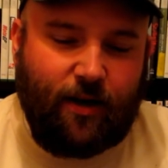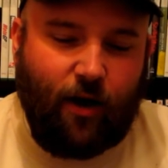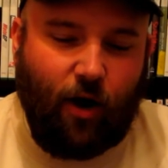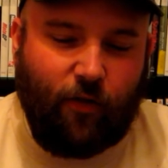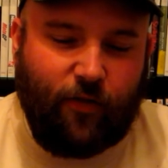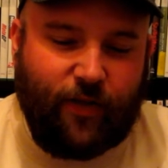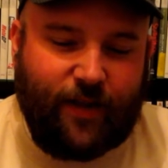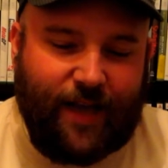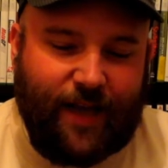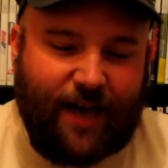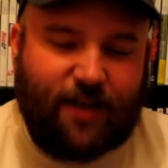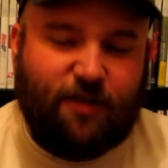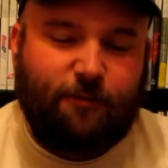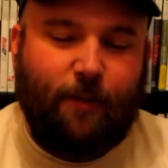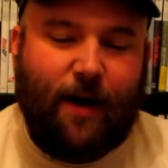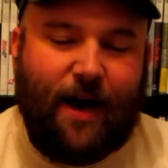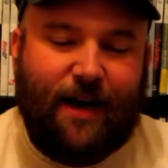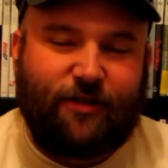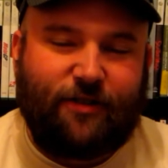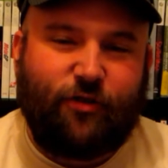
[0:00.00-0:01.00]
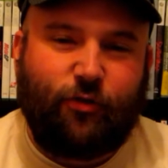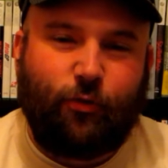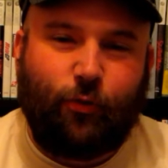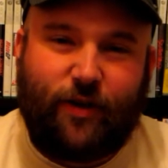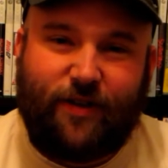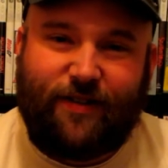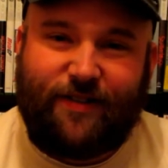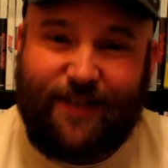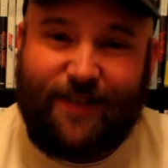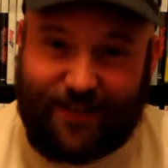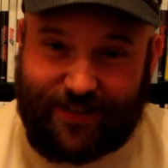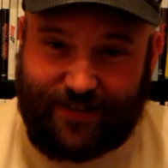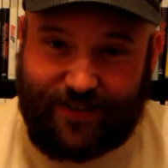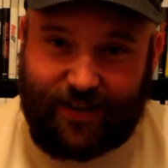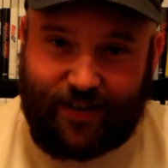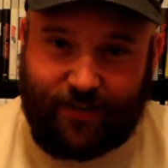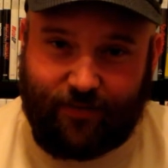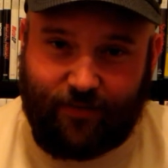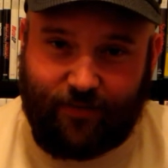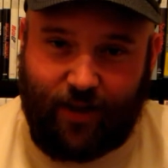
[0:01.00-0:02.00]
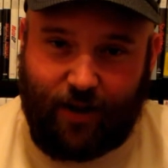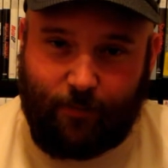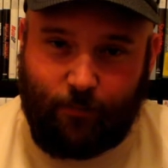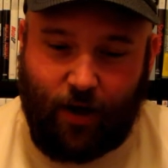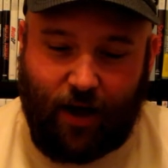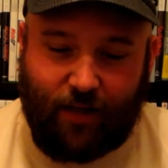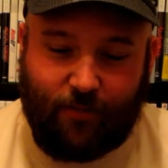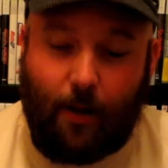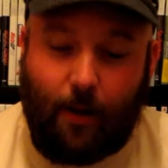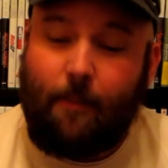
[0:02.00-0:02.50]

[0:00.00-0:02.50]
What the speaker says: on the Xbox 360 that I bought.